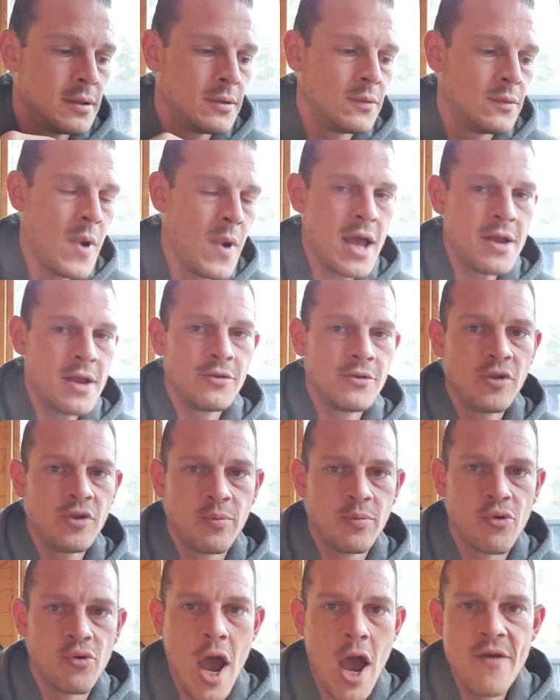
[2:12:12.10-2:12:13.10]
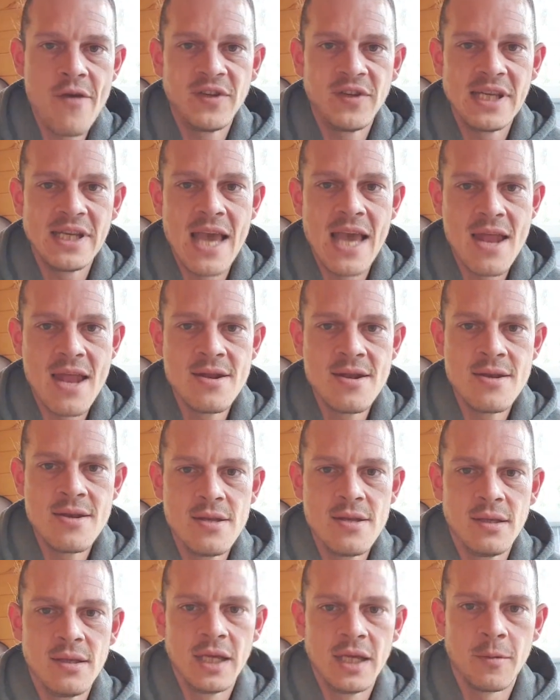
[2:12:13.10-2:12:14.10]
Where does the privacy
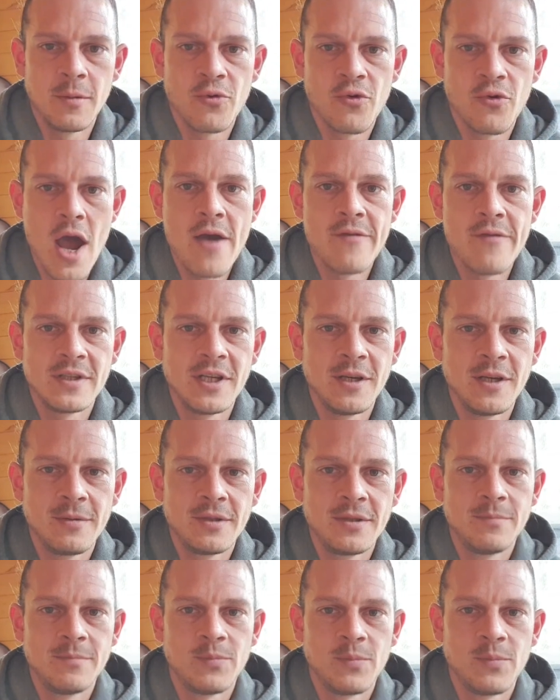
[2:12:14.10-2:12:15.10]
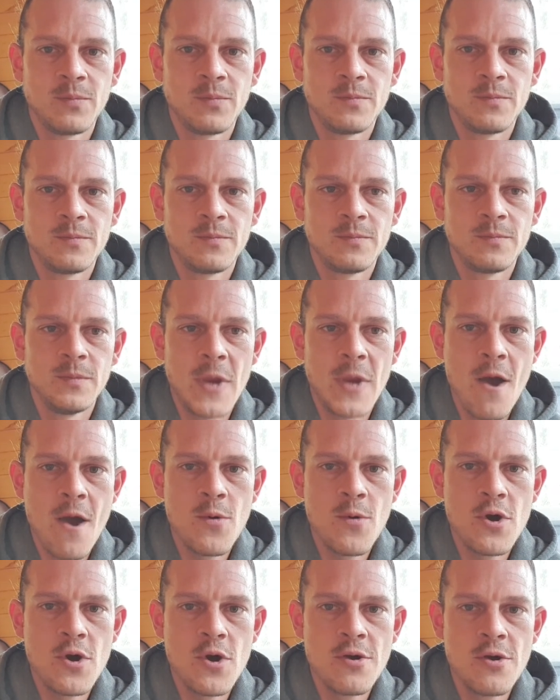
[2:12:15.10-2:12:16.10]
end in a privacy
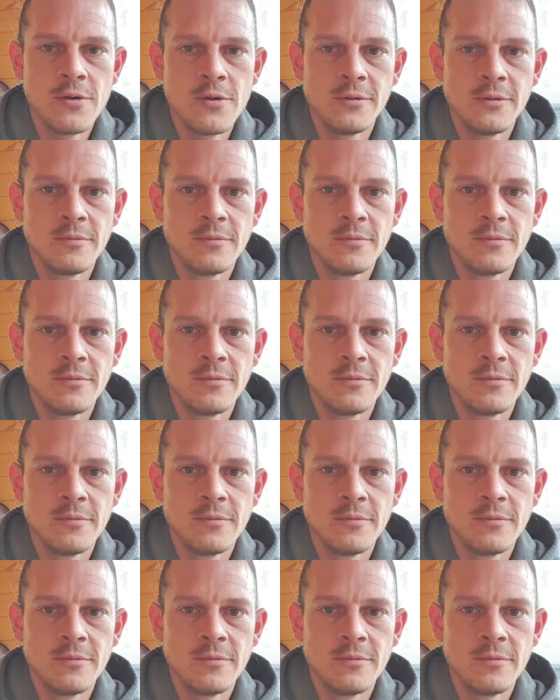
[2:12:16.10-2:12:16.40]
network